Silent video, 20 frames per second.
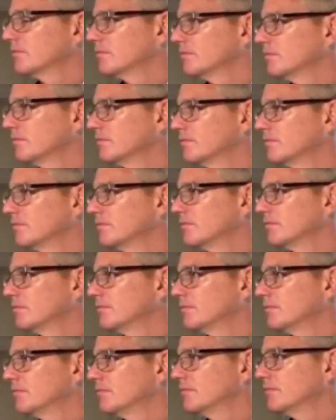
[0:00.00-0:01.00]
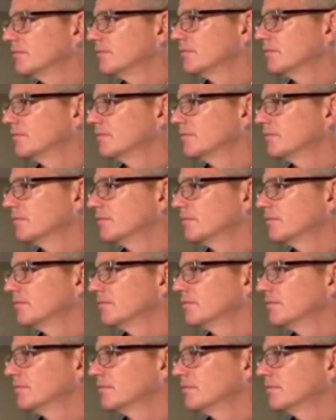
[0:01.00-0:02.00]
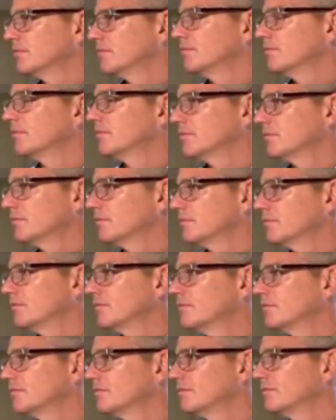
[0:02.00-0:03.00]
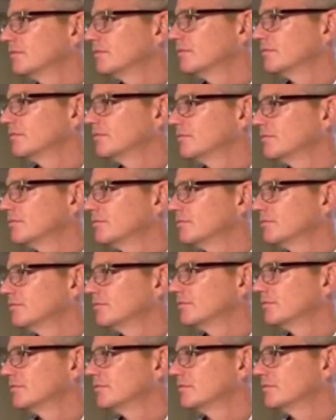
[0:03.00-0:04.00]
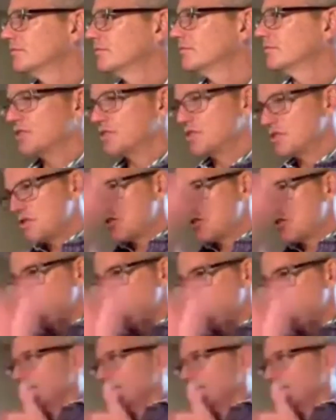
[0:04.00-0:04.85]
No words are spoken by the person on screen.